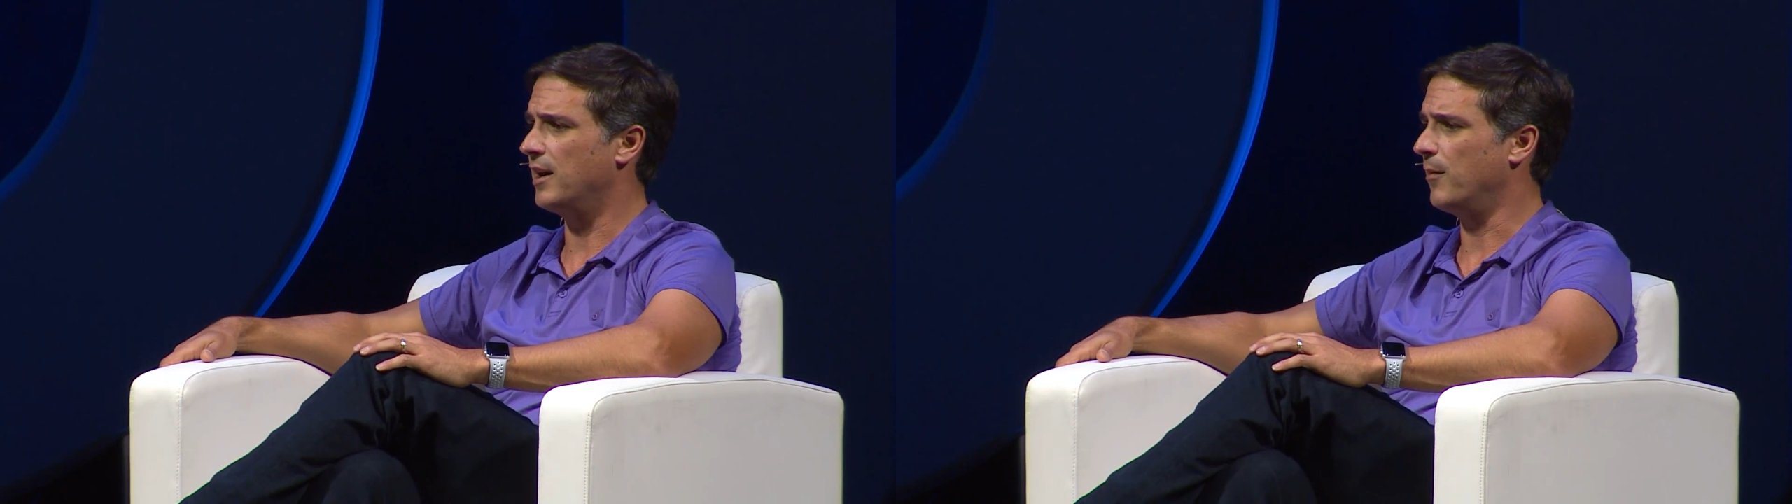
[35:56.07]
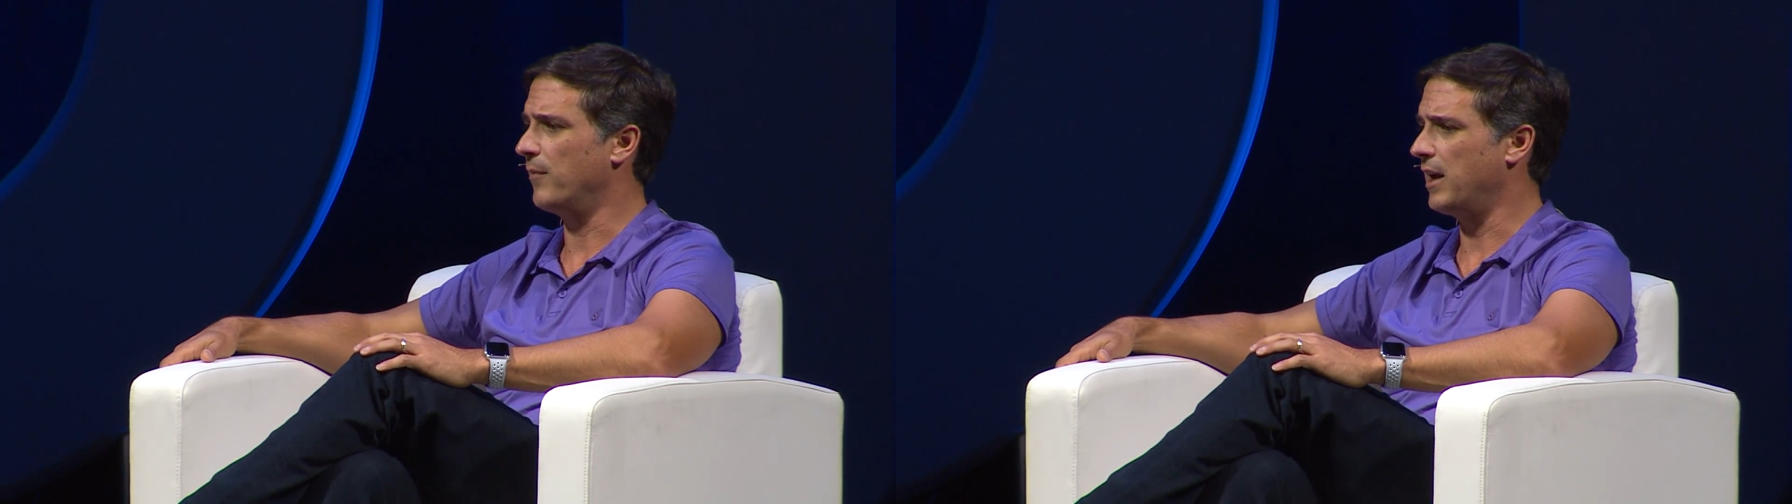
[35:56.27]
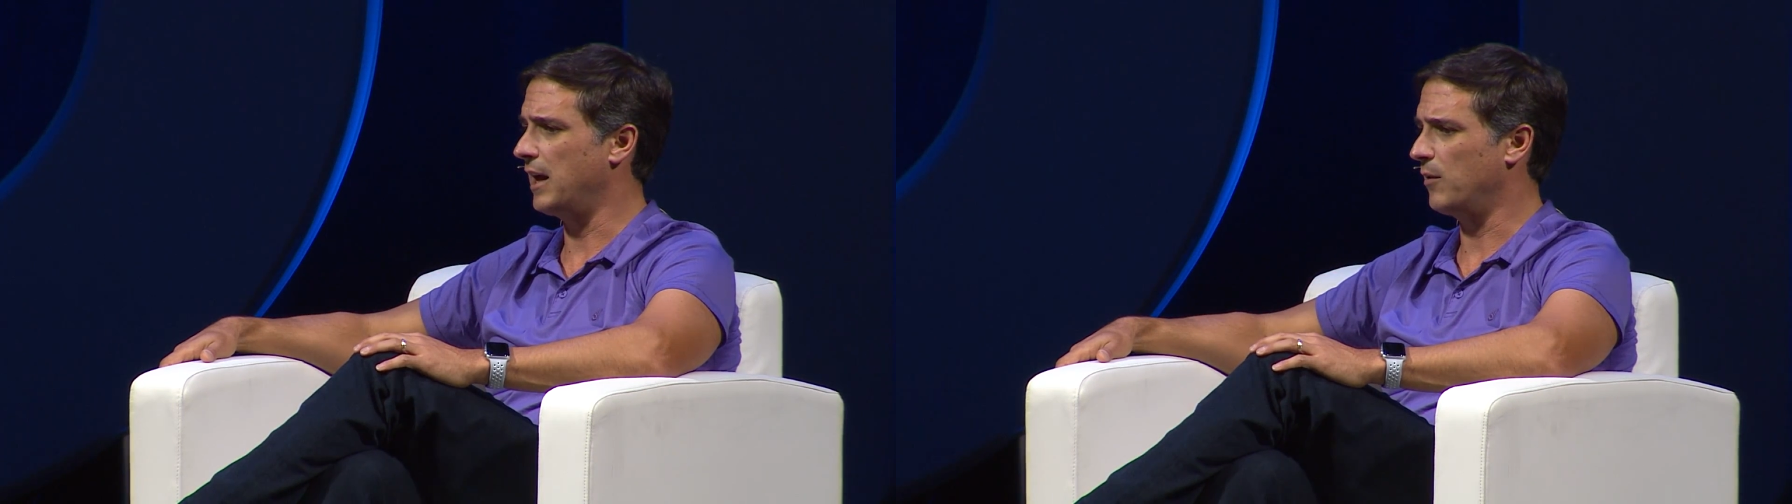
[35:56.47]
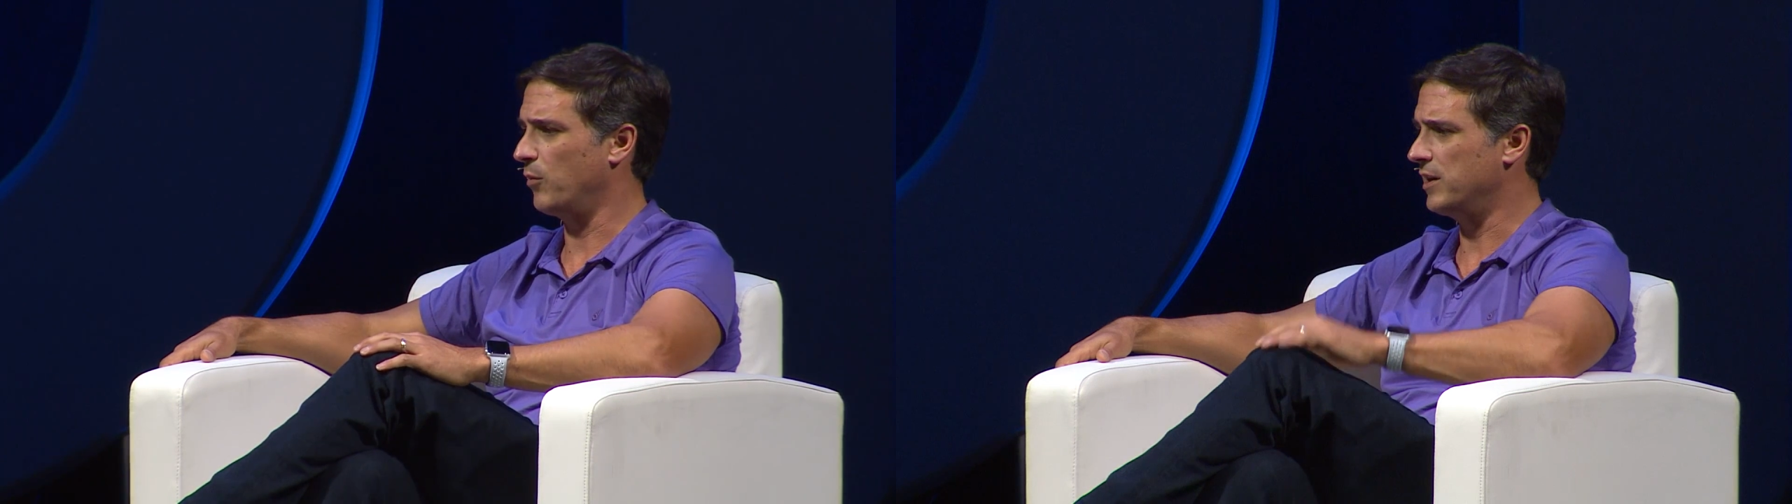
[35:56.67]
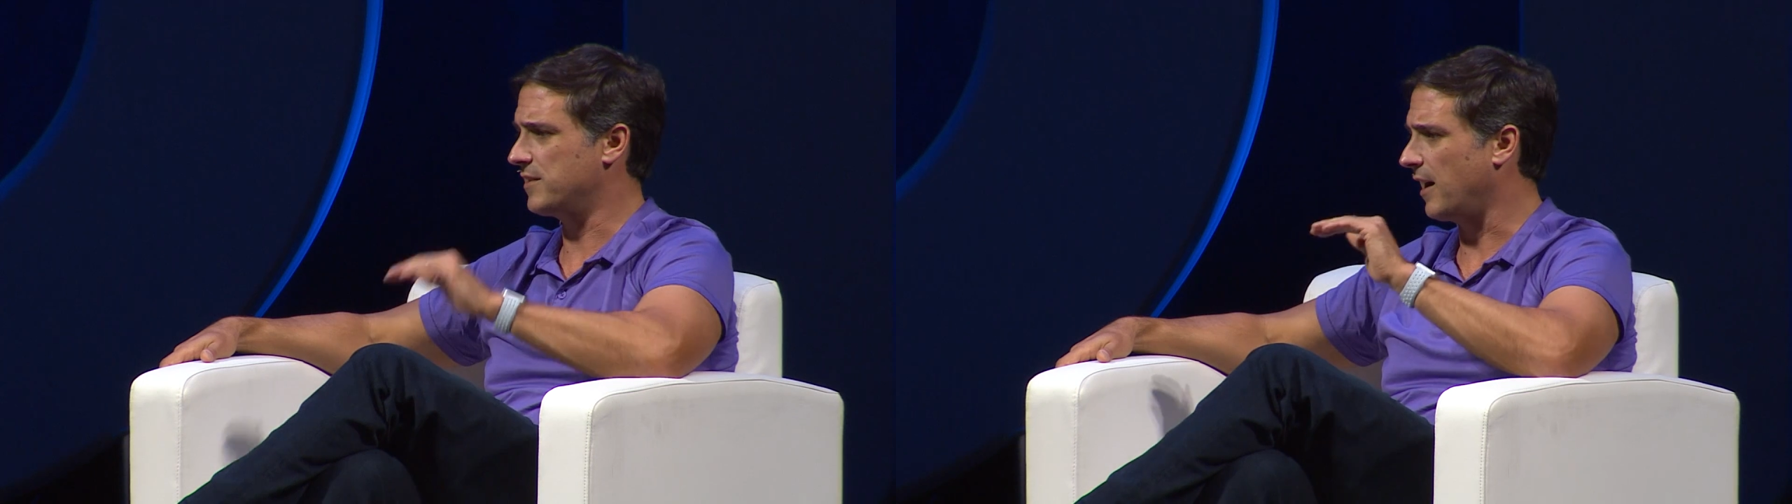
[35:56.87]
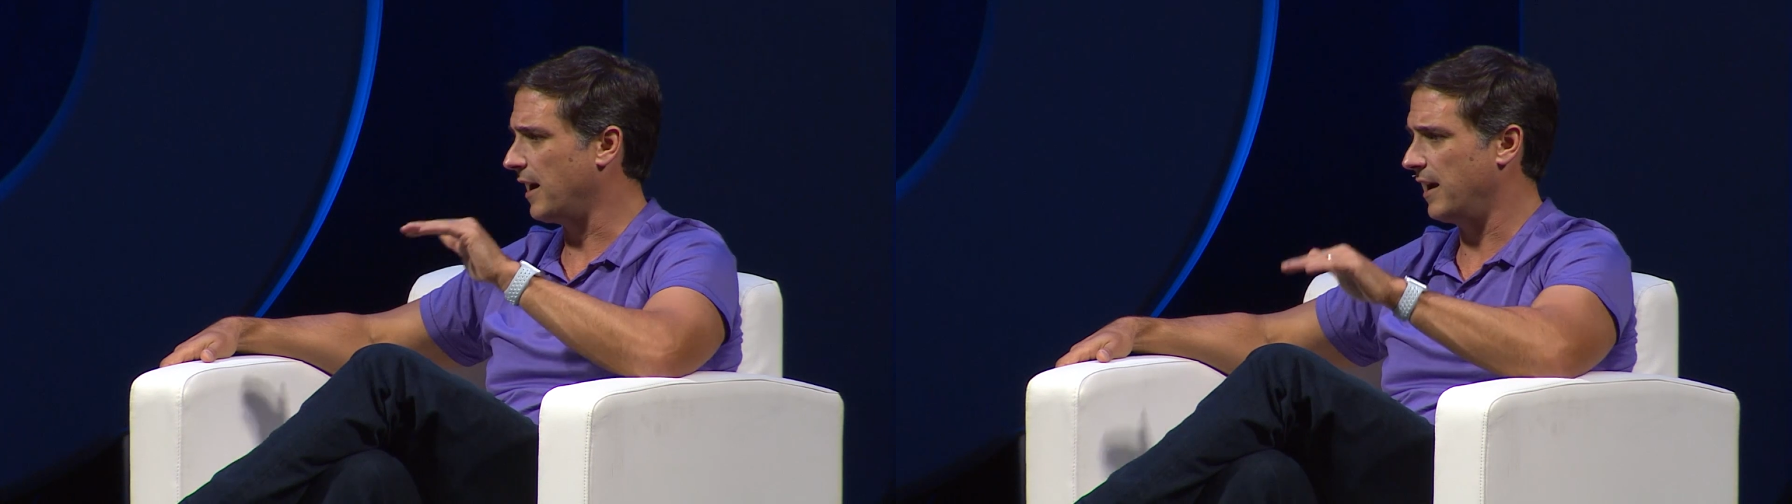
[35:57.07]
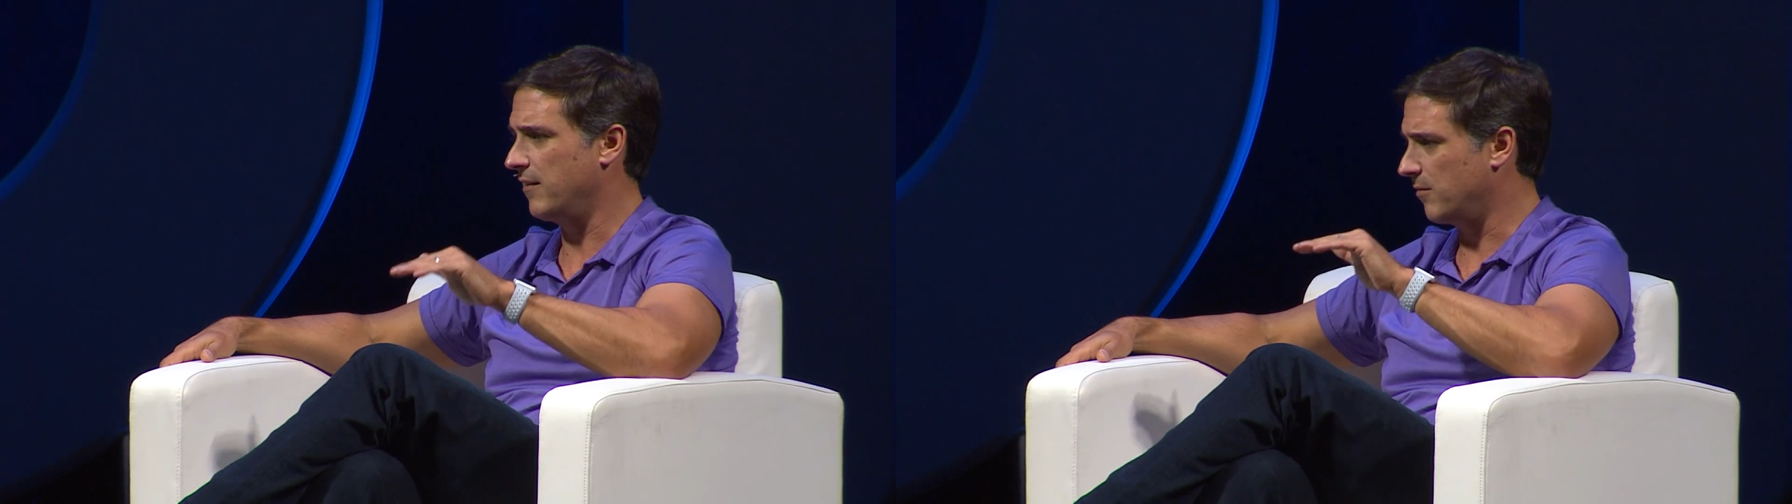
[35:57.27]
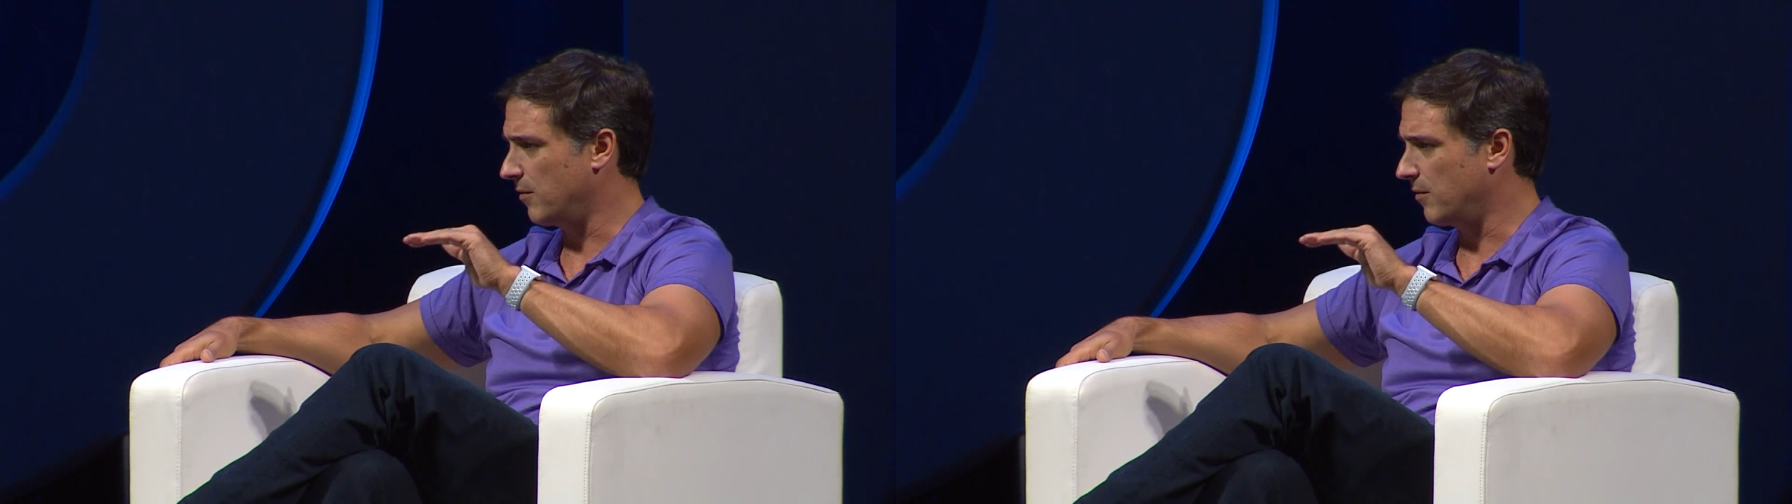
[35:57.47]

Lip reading: and we tie